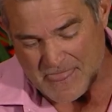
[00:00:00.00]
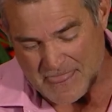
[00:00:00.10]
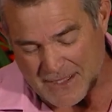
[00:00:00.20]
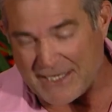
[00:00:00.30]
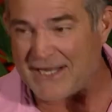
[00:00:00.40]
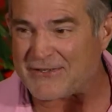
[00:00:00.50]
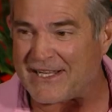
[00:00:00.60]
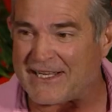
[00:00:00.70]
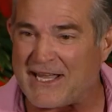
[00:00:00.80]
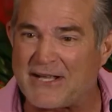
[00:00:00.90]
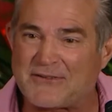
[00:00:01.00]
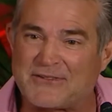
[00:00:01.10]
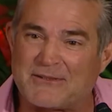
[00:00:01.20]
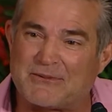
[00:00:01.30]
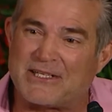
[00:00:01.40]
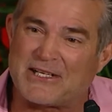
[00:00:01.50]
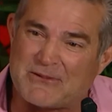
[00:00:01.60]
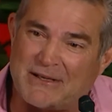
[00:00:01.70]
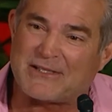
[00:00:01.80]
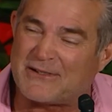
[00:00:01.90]
like I say, cancer is a pretty
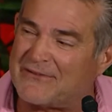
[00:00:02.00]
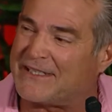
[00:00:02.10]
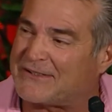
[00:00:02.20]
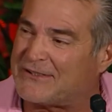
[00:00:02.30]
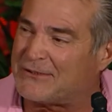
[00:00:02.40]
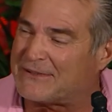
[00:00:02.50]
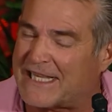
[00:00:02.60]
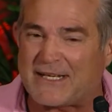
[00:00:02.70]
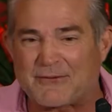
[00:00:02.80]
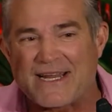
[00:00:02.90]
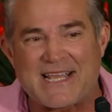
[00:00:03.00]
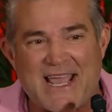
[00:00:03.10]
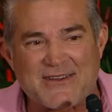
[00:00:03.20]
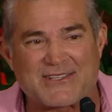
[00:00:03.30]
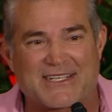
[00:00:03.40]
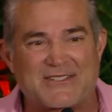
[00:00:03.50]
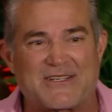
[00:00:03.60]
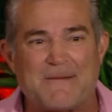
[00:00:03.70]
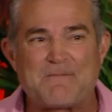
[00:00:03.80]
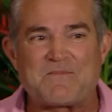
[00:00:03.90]
expensive thing too. But then the radiation, it
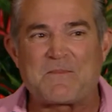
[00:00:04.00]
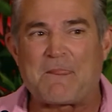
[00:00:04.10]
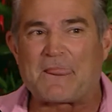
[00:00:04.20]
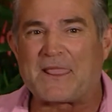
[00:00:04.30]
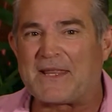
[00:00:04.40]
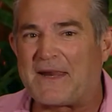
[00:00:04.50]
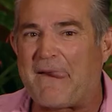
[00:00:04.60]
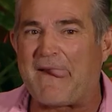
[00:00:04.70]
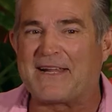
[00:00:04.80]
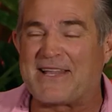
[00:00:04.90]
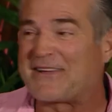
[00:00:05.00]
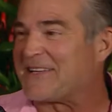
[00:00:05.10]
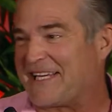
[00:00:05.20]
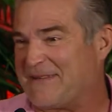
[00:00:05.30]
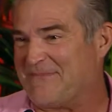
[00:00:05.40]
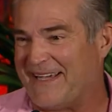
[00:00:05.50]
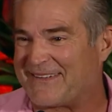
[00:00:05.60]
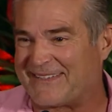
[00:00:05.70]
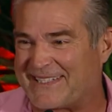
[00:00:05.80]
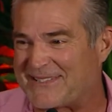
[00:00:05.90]
doesn't get
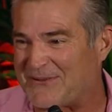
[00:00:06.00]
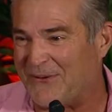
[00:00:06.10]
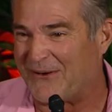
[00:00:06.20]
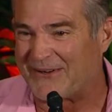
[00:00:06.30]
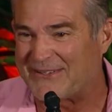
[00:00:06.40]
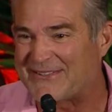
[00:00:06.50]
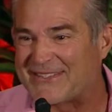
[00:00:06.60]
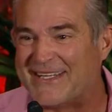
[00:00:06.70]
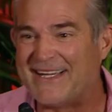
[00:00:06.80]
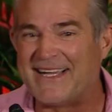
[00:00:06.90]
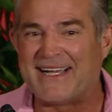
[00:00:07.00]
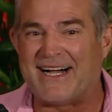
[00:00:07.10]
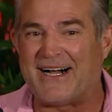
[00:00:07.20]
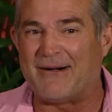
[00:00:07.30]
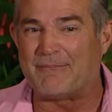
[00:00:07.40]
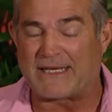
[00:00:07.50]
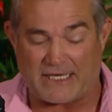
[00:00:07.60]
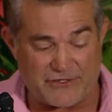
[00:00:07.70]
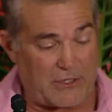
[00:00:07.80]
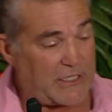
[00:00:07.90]
better, it gets worse.
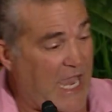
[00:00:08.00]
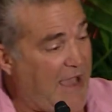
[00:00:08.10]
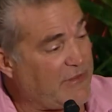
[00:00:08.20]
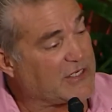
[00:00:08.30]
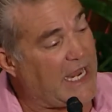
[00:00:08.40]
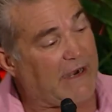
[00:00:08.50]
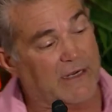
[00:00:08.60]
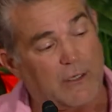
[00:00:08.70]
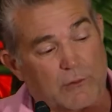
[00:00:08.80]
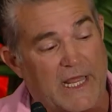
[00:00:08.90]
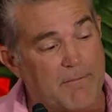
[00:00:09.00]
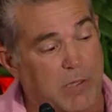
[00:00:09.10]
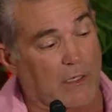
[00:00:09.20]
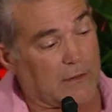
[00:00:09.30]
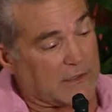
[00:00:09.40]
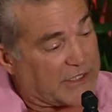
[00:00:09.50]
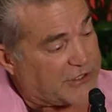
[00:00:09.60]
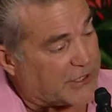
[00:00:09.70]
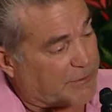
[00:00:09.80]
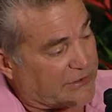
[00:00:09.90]
Because you have this area where they burn, let's
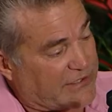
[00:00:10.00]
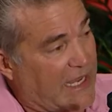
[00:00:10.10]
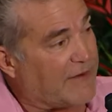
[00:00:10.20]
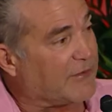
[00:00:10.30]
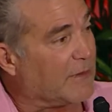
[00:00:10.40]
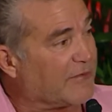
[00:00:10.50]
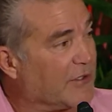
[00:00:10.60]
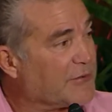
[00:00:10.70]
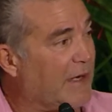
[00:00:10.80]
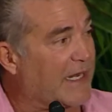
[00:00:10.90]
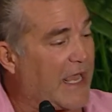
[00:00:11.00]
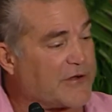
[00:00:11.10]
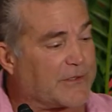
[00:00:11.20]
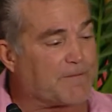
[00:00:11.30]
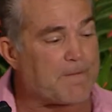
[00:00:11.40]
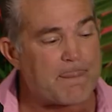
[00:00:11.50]
just per se, from the first radiation.